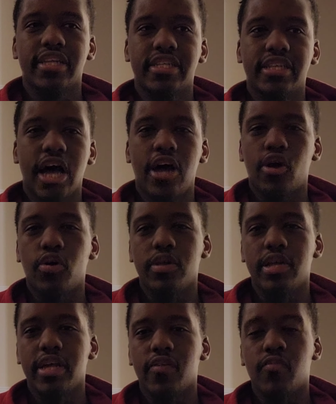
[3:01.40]
not
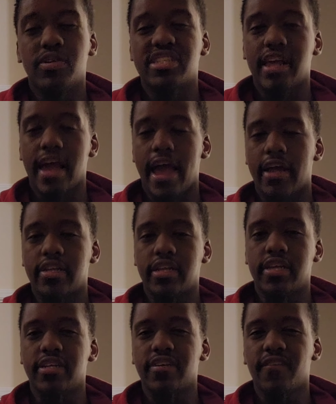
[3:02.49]
only was the
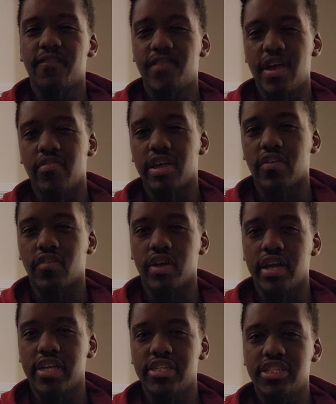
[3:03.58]
acting very
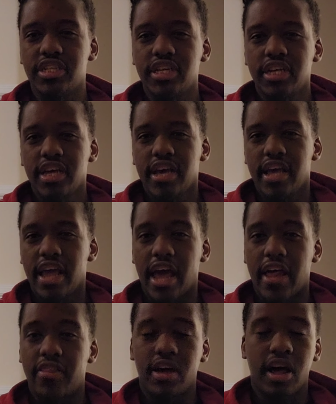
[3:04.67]
cringe,
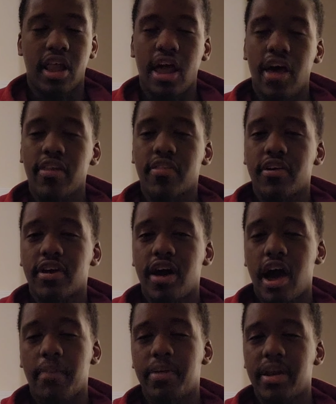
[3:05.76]
a lot of the
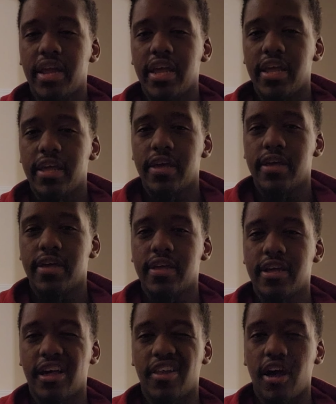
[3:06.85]
comedy,
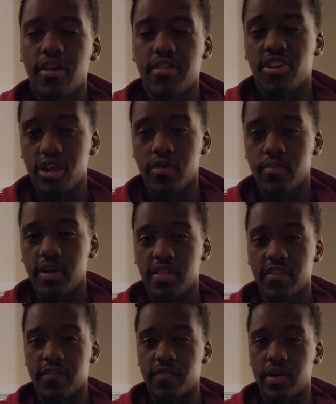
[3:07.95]
a lot of the humor in
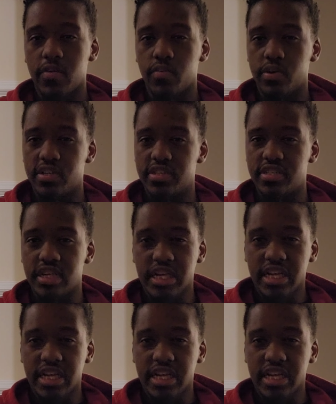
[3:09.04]
this film was